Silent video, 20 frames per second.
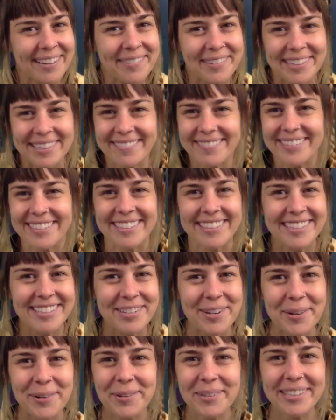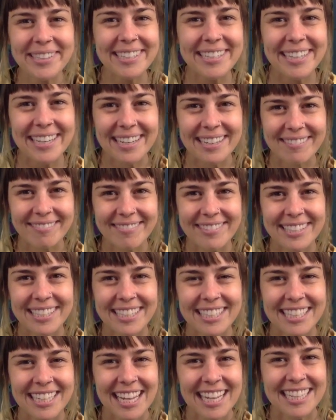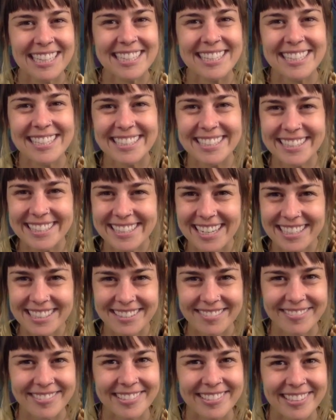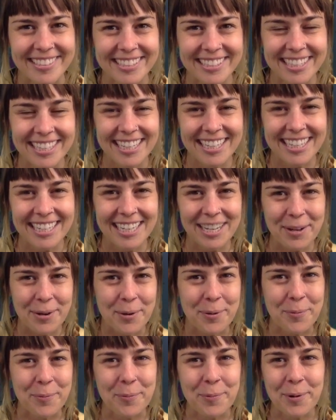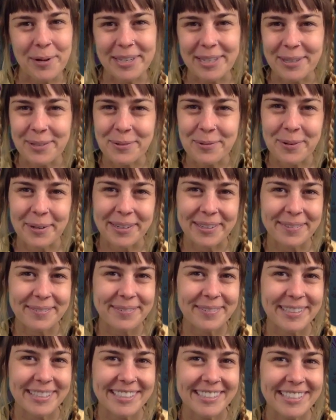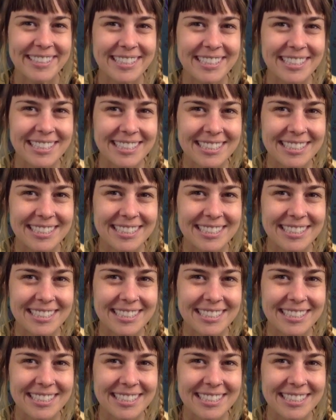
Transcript: I want to feel totally confident and successful. What do you want to feel?